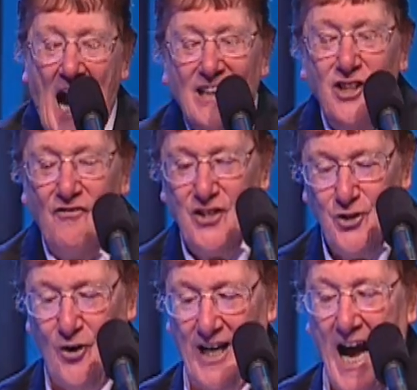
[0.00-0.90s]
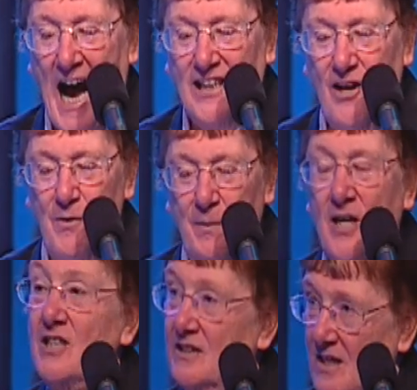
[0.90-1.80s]
I love the story. I love it
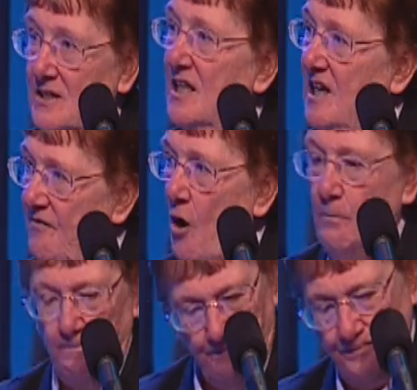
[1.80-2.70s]
because doesn't it give hope?